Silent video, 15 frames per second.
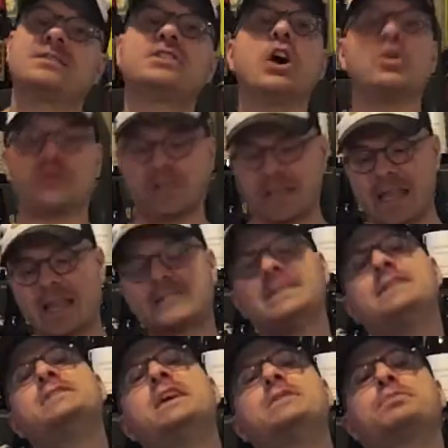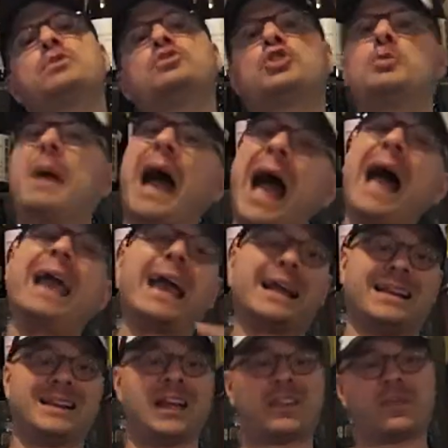So, to the next DJ BrewTube, I got
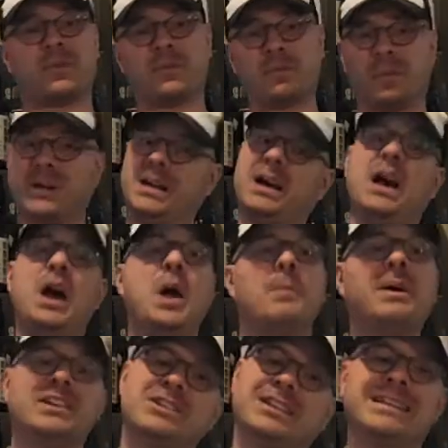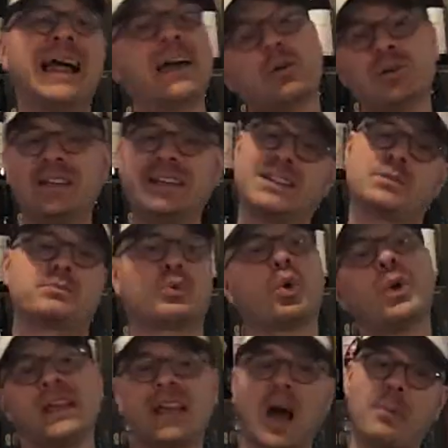nothing but a bunch of Lagunitas
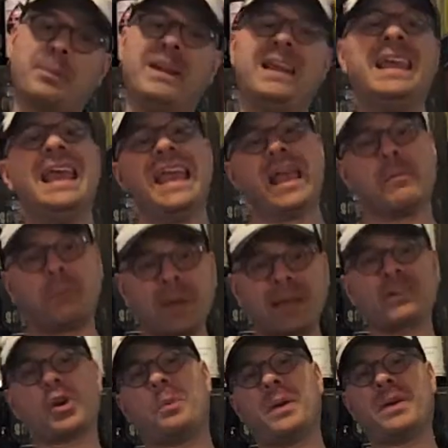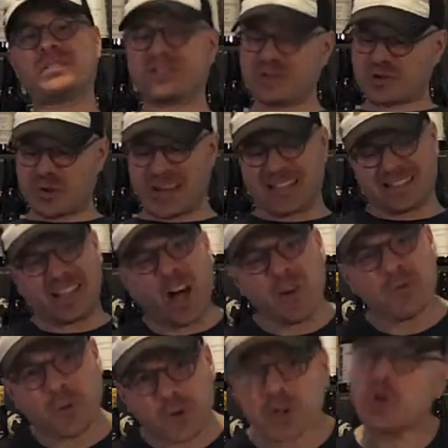Brewing Company Imperial Pilsner drinking love
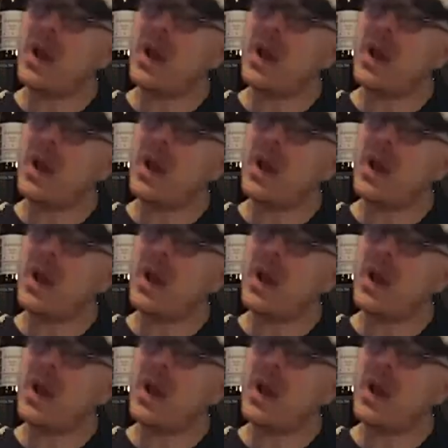for you.